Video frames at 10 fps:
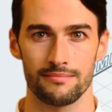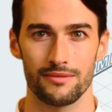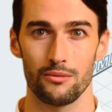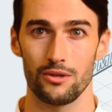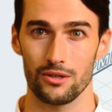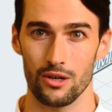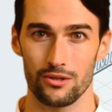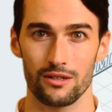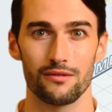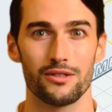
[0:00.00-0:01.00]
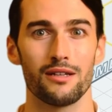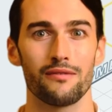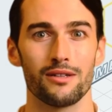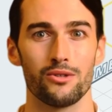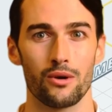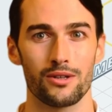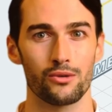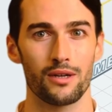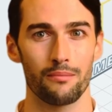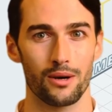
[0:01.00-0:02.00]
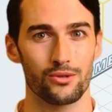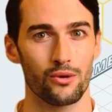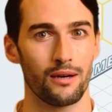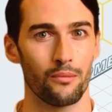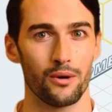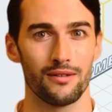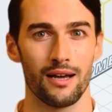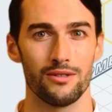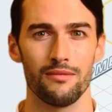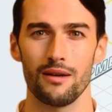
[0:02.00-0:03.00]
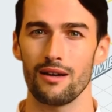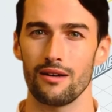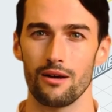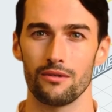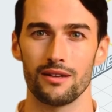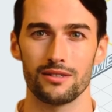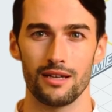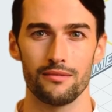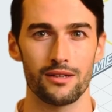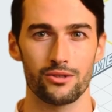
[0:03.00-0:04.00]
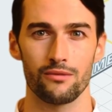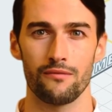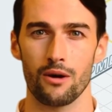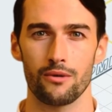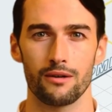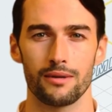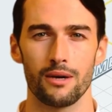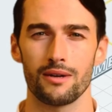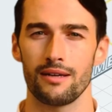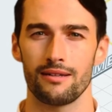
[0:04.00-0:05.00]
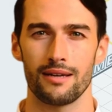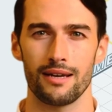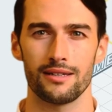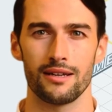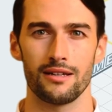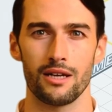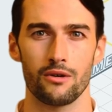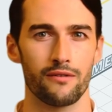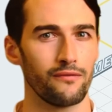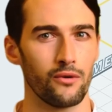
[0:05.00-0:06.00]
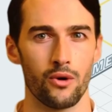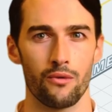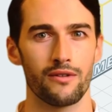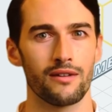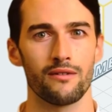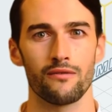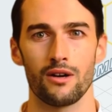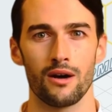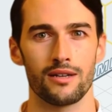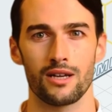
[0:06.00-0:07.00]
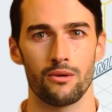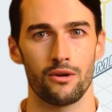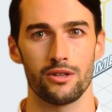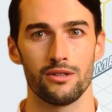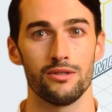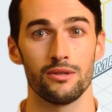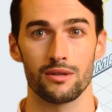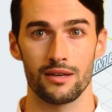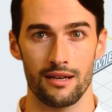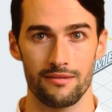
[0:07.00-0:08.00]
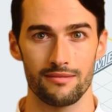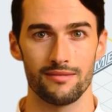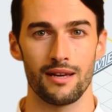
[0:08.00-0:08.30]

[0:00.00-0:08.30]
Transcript: The root cause of the C V E twenty twenty-one dash two nineteen seventy-two vulnerability is an inherent flaw within the Vrealize Operations plugin